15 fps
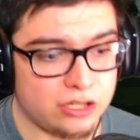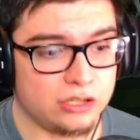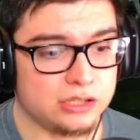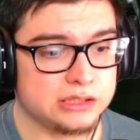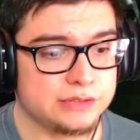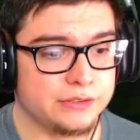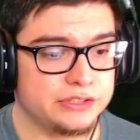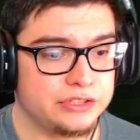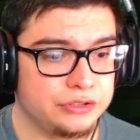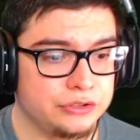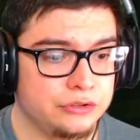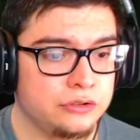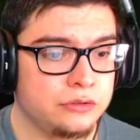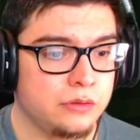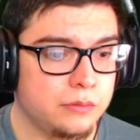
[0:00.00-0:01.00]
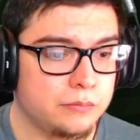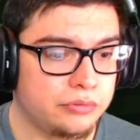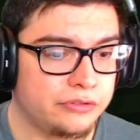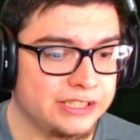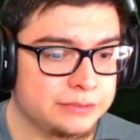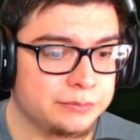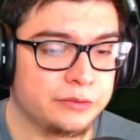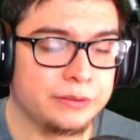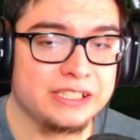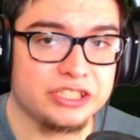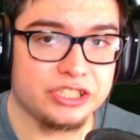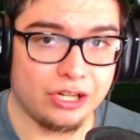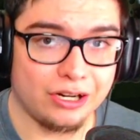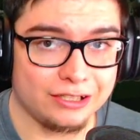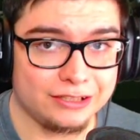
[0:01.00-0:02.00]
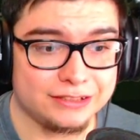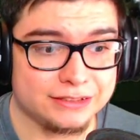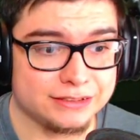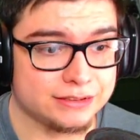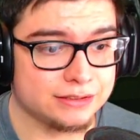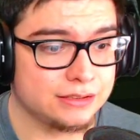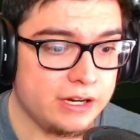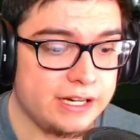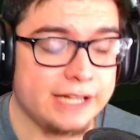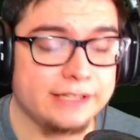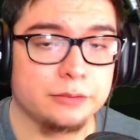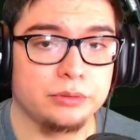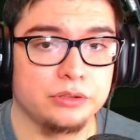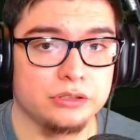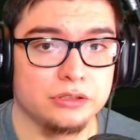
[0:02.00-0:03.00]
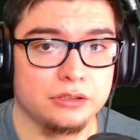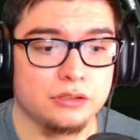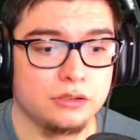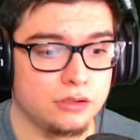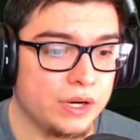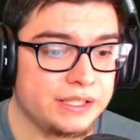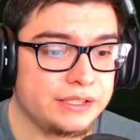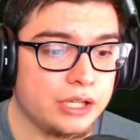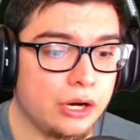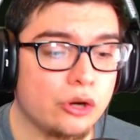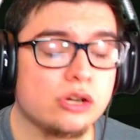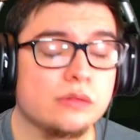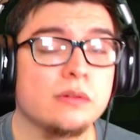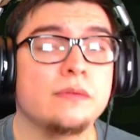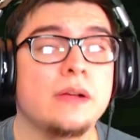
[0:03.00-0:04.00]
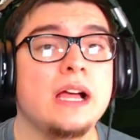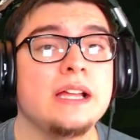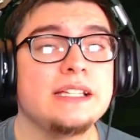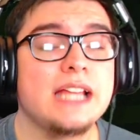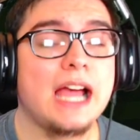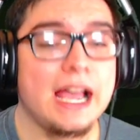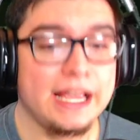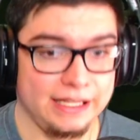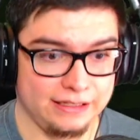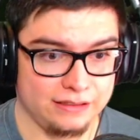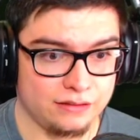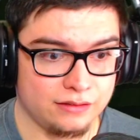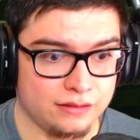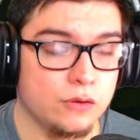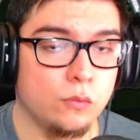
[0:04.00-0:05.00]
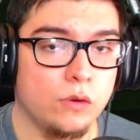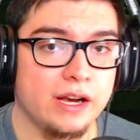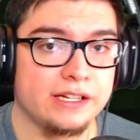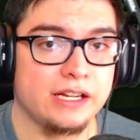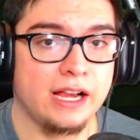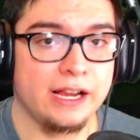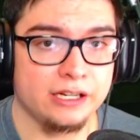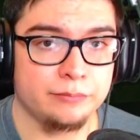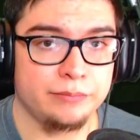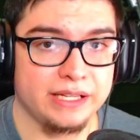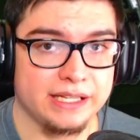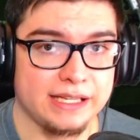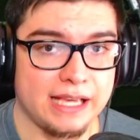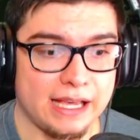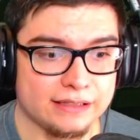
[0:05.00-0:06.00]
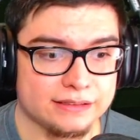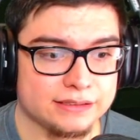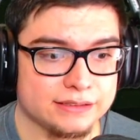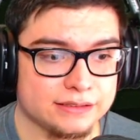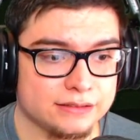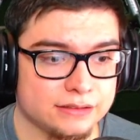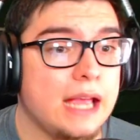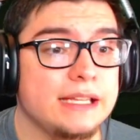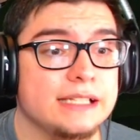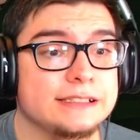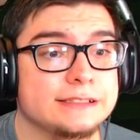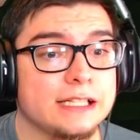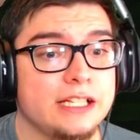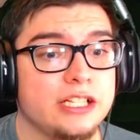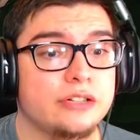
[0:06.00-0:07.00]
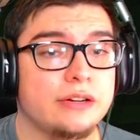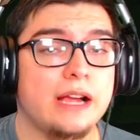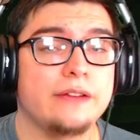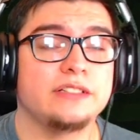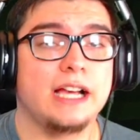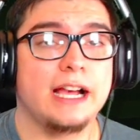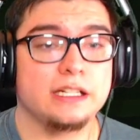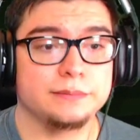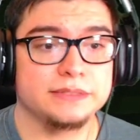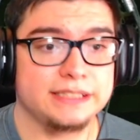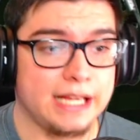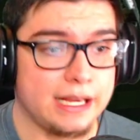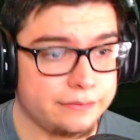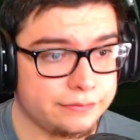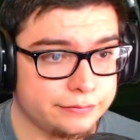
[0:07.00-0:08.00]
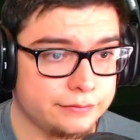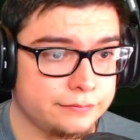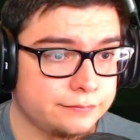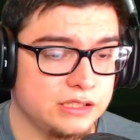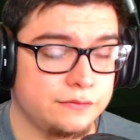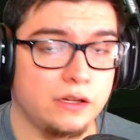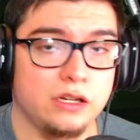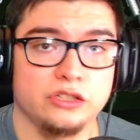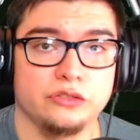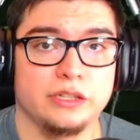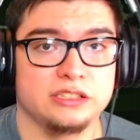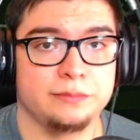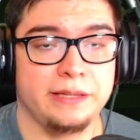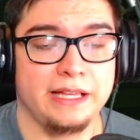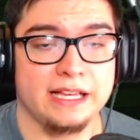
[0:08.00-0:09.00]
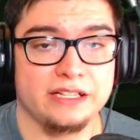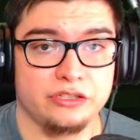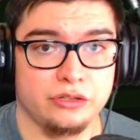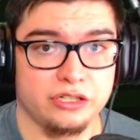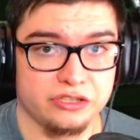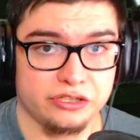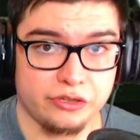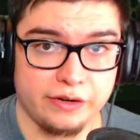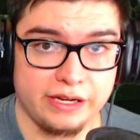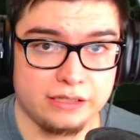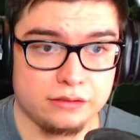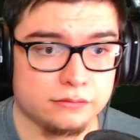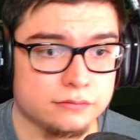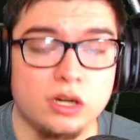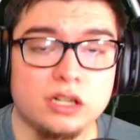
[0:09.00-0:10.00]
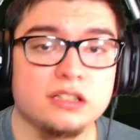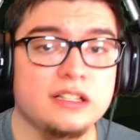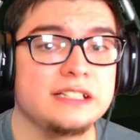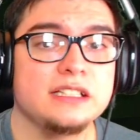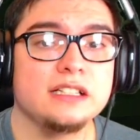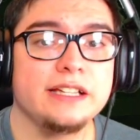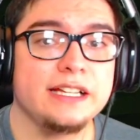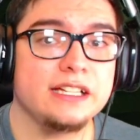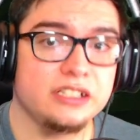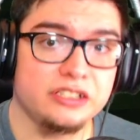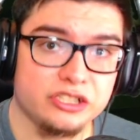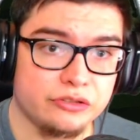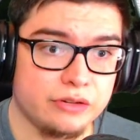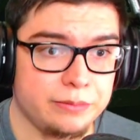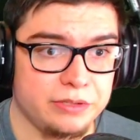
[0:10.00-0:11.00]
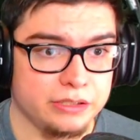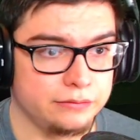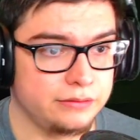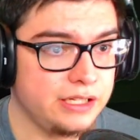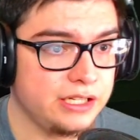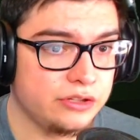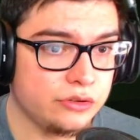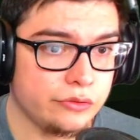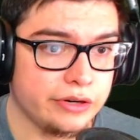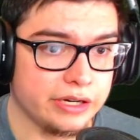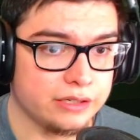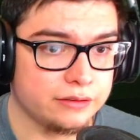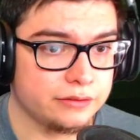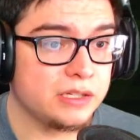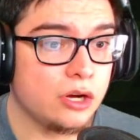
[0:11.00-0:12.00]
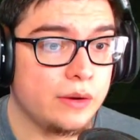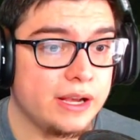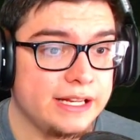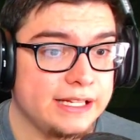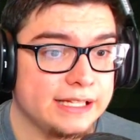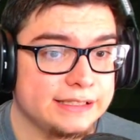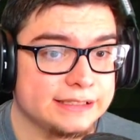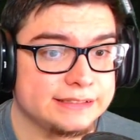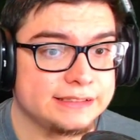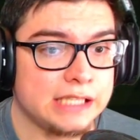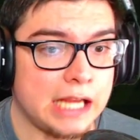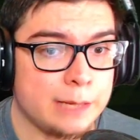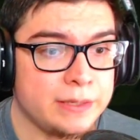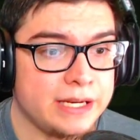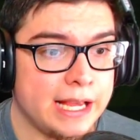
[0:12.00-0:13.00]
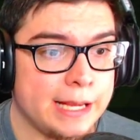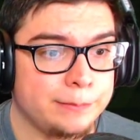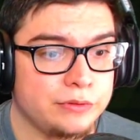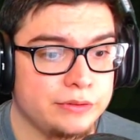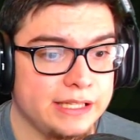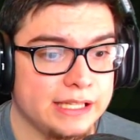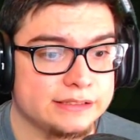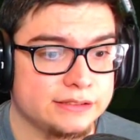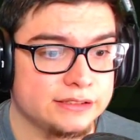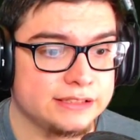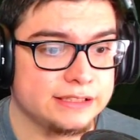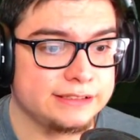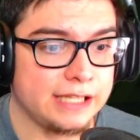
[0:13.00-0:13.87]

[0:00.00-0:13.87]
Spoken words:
calls for 2 PRISMARINE shards, 1 ender pearl, 1 totem of undying, and 1 iron pickaxe. And this is how you craft the item staff. Just follow the recipe as shown on screen, or click the link in the description, either or. I'm gonna go ahead and get this diamond apple. Yes, there's a